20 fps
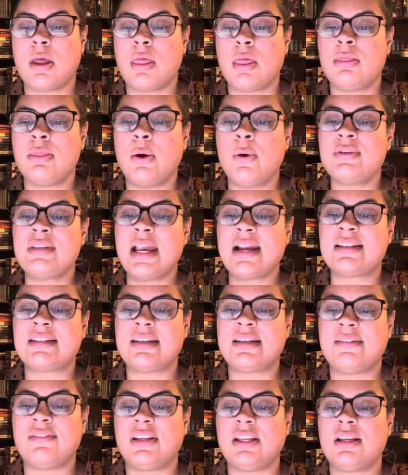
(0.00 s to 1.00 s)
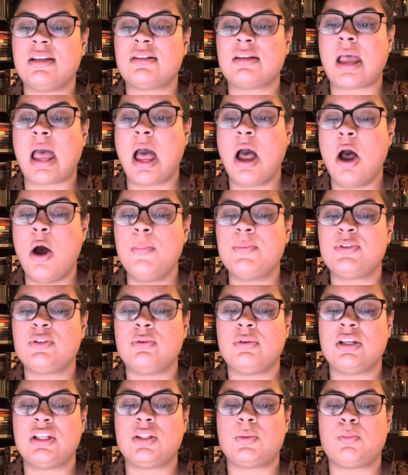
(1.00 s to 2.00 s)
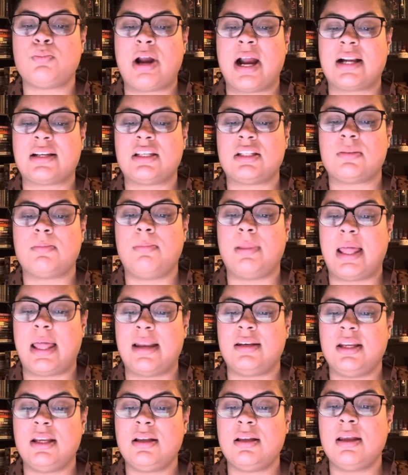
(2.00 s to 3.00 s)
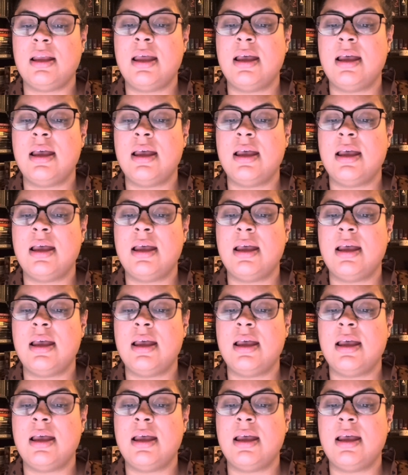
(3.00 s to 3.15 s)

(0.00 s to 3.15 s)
Those activities help students practice blending,